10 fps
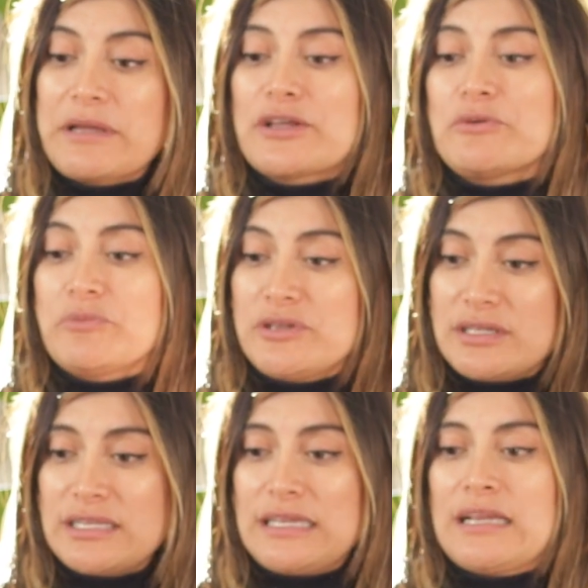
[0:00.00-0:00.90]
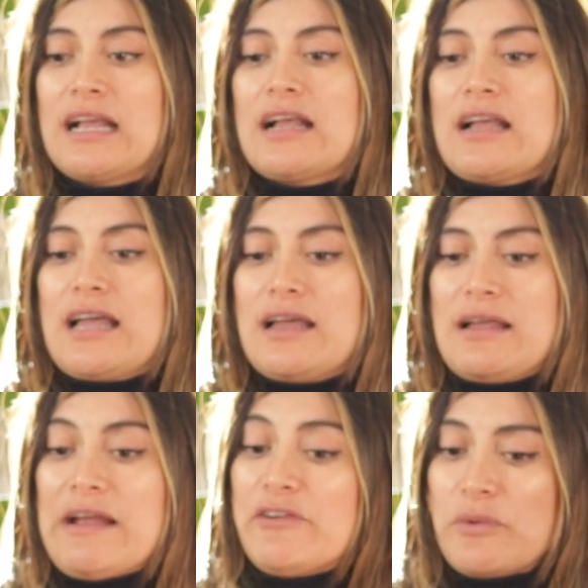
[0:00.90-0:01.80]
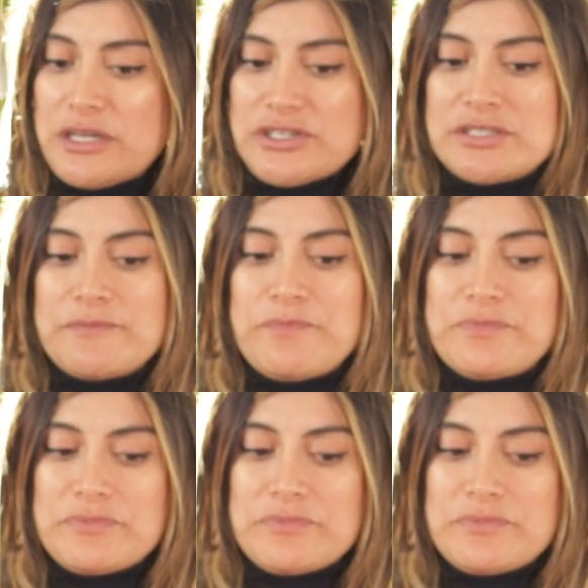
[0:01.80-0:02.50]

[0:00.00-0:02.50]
my community, everyone, just,